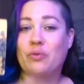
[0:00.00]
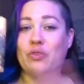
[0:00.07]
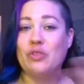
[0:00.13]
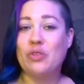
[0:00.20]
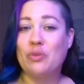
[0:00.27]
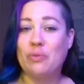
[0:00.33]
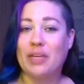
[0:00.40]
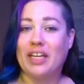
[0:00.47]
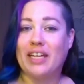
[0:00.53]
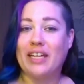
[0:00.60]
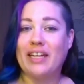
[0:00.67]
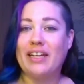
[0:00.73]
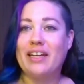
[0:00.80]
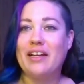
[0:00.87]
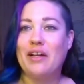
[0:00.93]
to
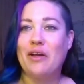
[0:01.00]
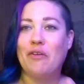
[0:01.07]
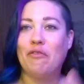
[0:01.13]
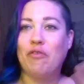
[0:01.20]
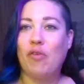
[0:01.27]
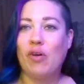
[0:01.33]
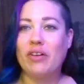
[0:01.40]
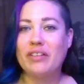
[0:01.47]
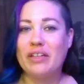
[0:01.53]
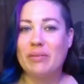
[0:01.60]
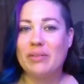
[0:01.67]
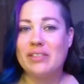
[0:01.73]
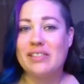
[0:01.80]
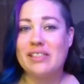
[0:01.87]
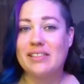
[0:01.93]
me for
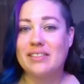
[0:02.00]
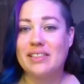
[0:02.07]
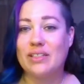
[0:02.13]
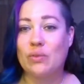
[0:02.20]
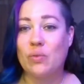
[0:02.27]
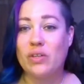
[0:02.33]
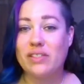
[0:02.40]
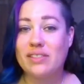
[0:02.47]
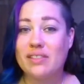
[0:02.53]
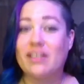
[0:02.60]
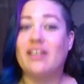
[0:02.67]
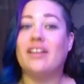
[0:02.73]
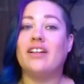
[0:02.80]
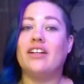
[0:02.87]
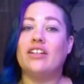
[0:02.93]
Libra season was
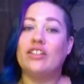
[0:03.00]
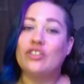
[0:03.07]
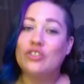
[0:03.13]
the